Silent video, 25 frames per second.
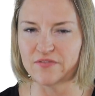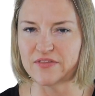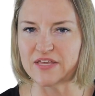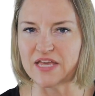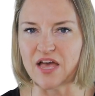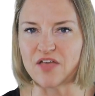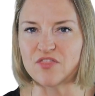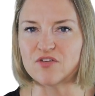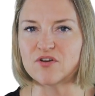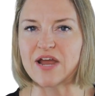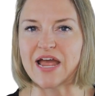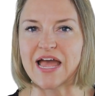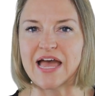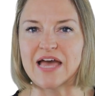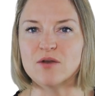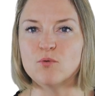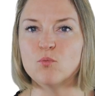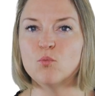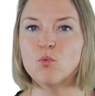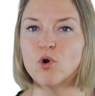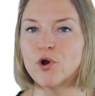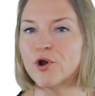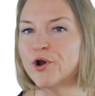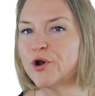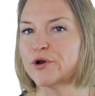on the other
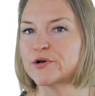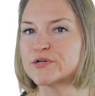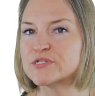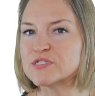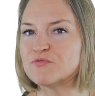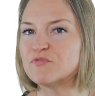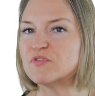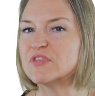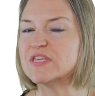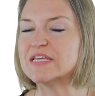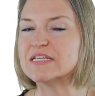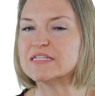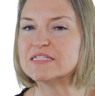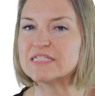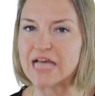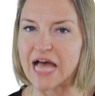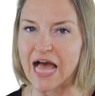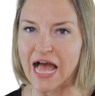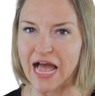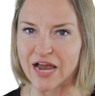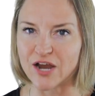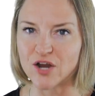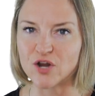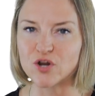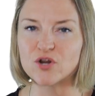hand, works for the
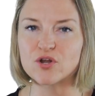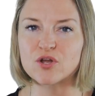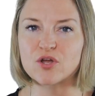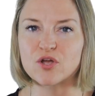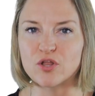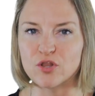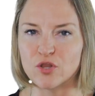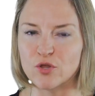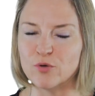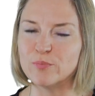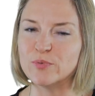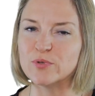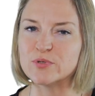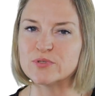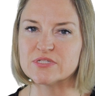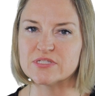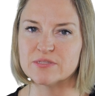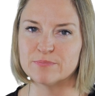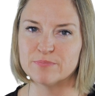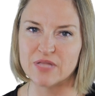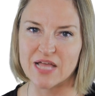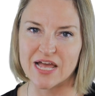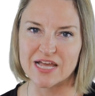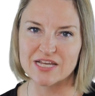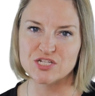entire global
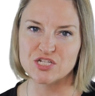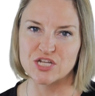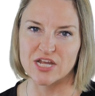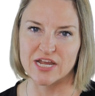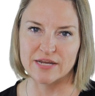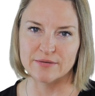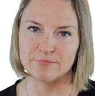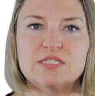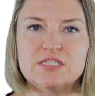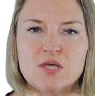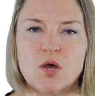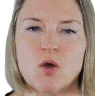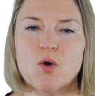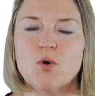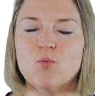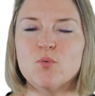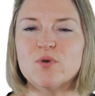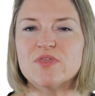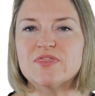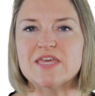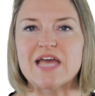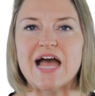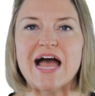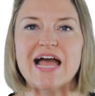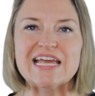supply chain. So
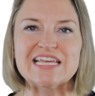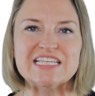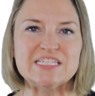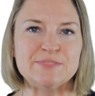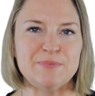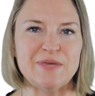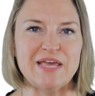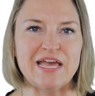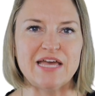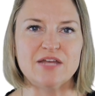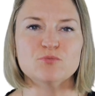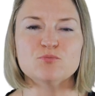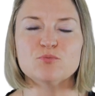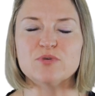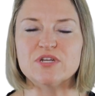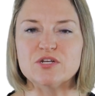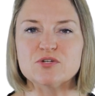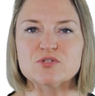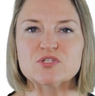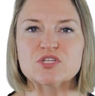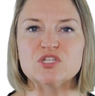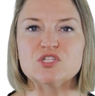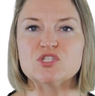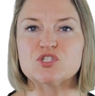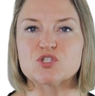with the ISBN,
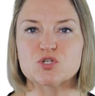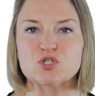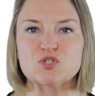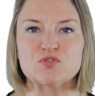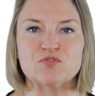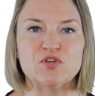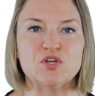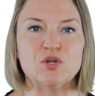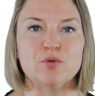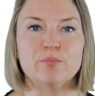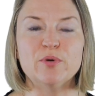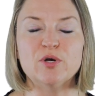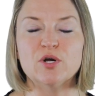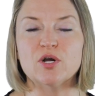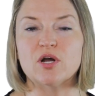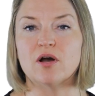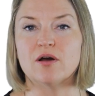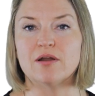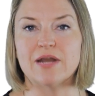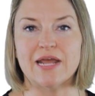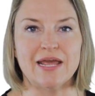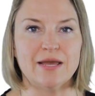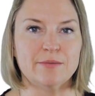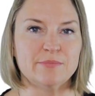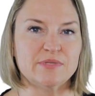readers can search for your book
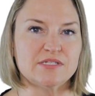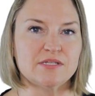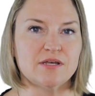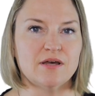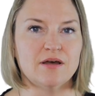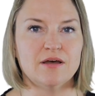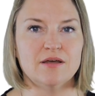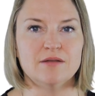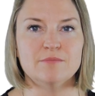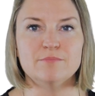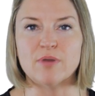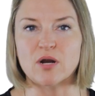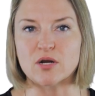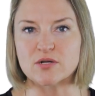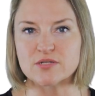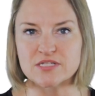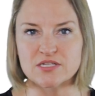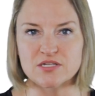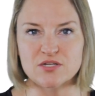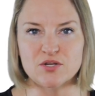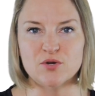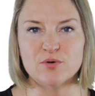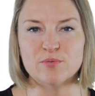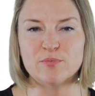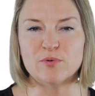on Amazon, Barnes &
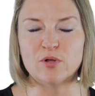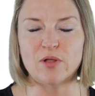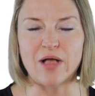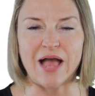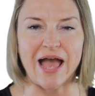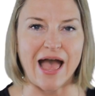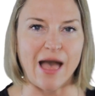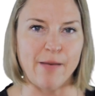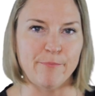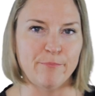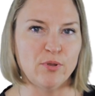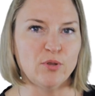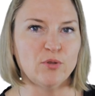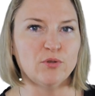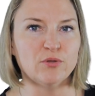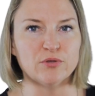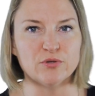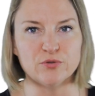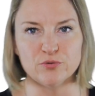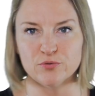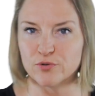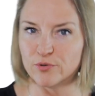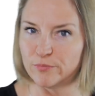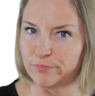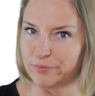Noble, Apple,
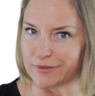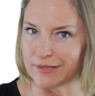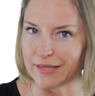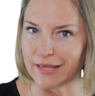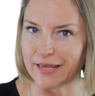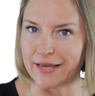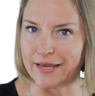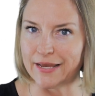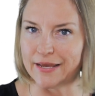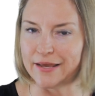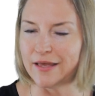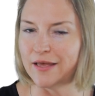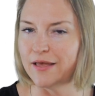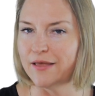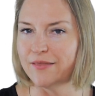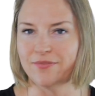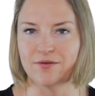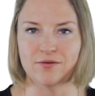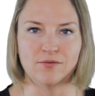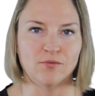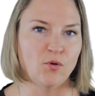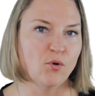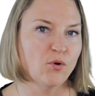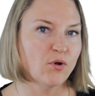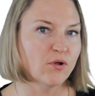Google Play,
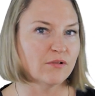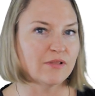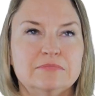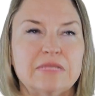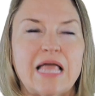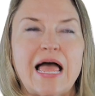their local